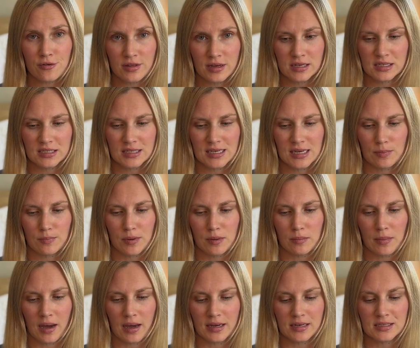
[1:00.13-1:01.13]
thing to keep in
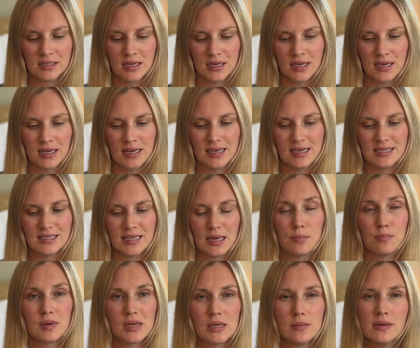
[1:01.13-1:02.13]
mind is
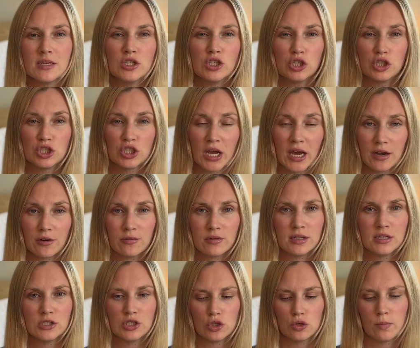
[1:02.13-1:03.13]
that babies
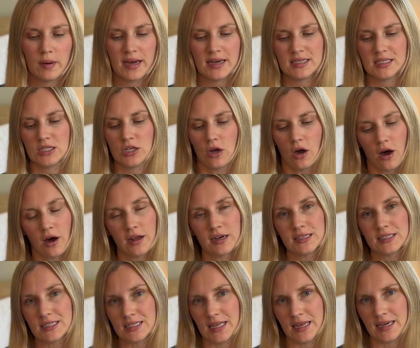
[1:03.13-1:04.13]
generally do best on a
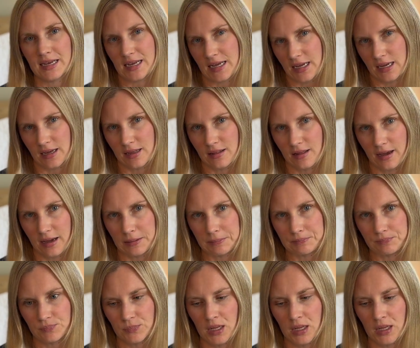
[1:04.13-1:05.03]
slight incline.